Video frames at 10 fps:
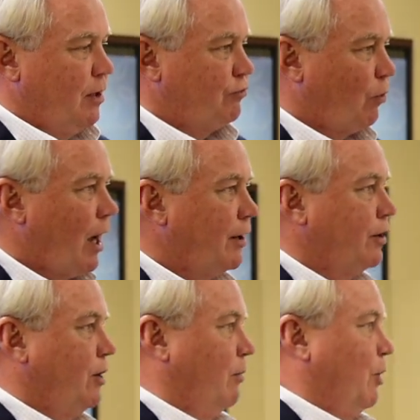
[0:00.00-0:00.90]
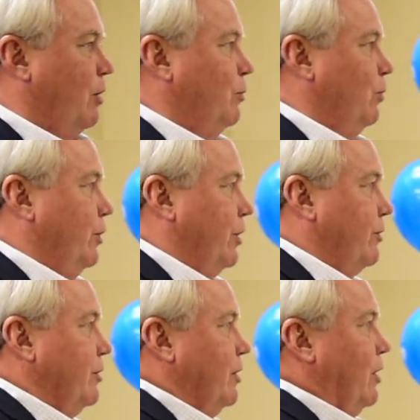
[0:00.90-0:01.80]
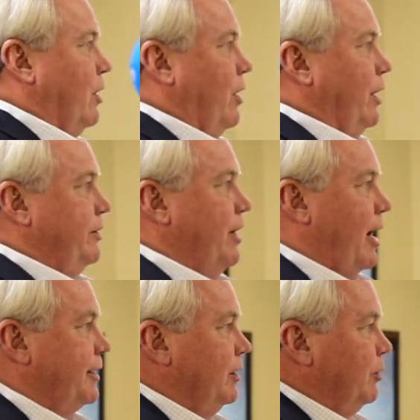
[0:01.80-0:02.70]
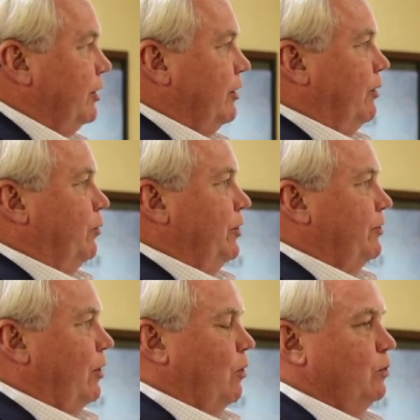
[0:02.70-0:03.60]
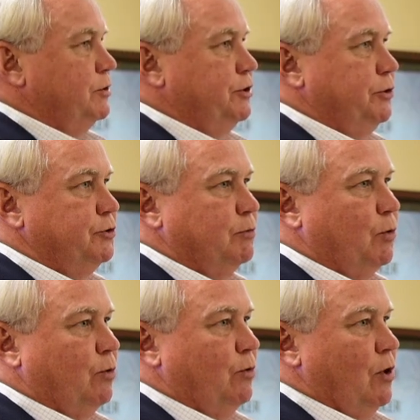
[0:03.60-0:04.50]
trying to come up with a document that we thought was usable,